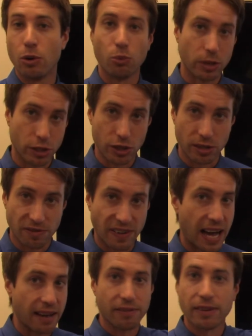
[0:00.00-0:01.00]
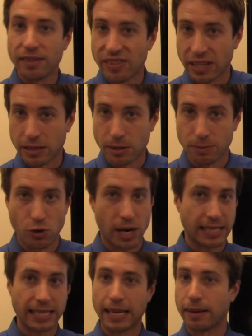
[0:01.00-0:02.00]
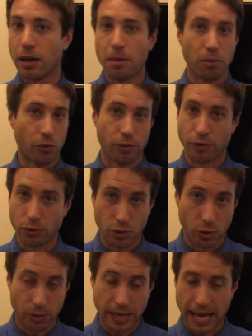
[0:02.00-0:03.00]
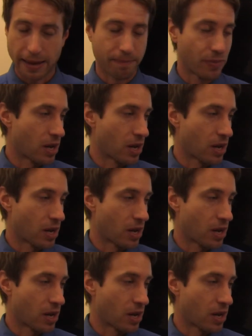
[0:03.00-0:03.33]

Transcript: which is 5, then subtract 8. Both of those are okay.